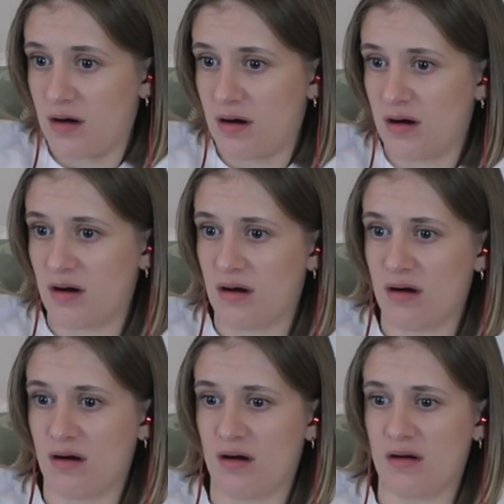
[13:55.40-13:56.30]

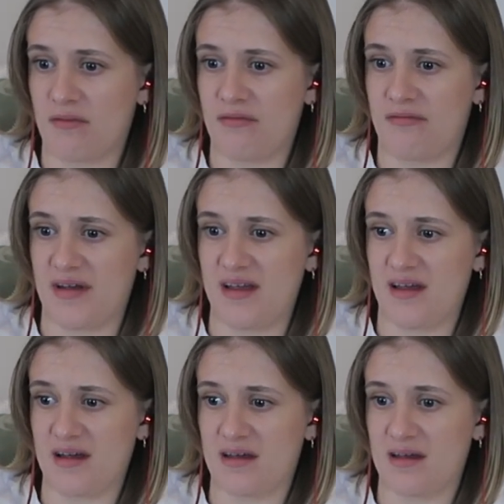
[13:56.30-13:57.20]
Oh,
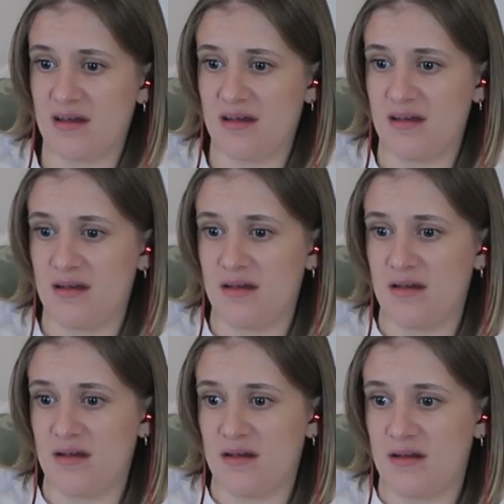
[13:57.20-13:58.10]
fuck.
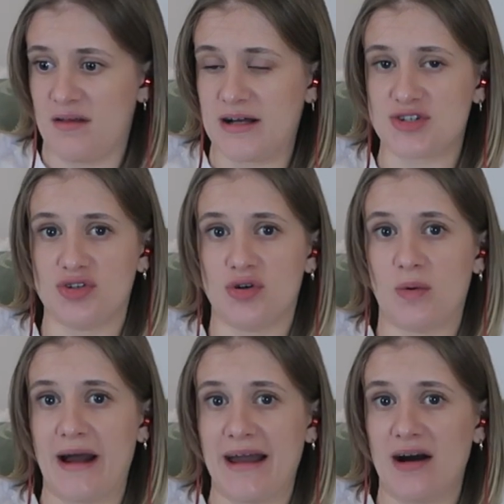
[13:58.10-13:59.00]
That's your
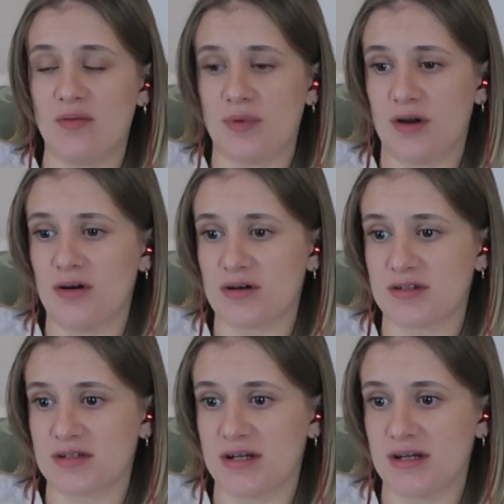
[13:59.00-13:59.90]
way out
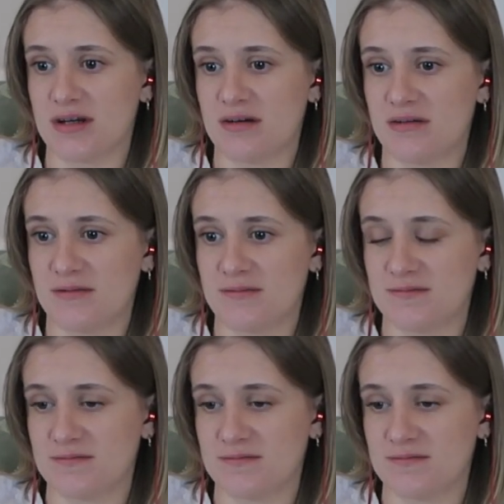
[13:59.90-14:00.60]
blocked now.